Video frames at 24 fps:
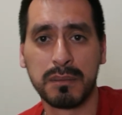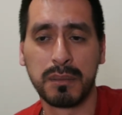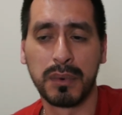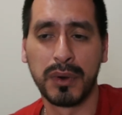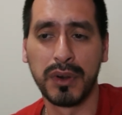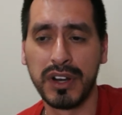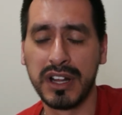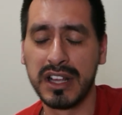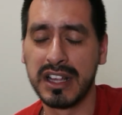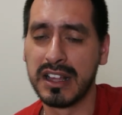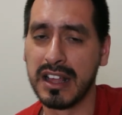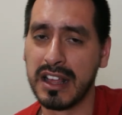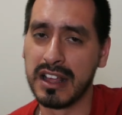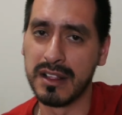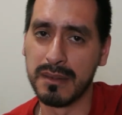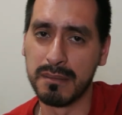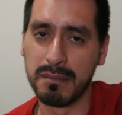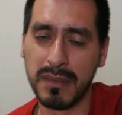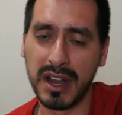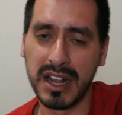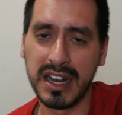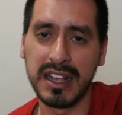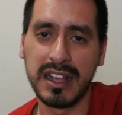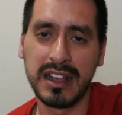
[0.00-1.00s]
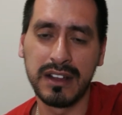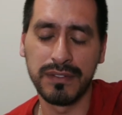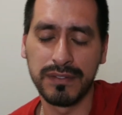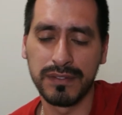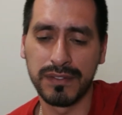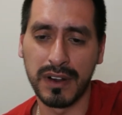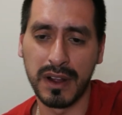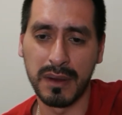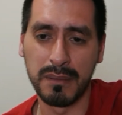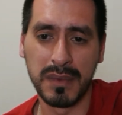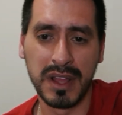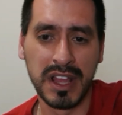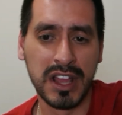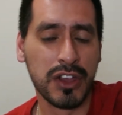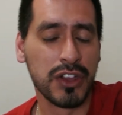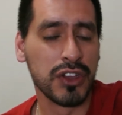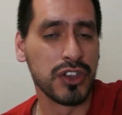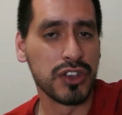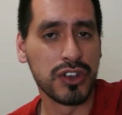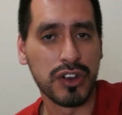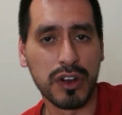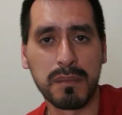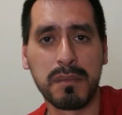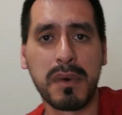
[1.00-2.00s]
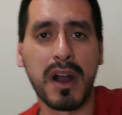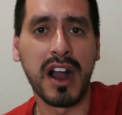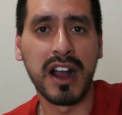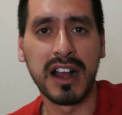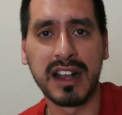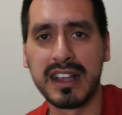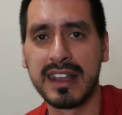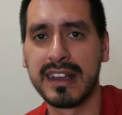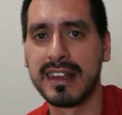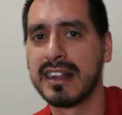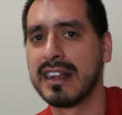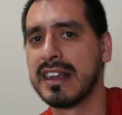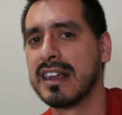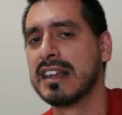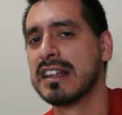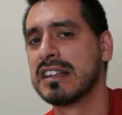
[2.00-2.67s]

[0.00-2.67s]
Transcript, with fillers: putting money from your pocket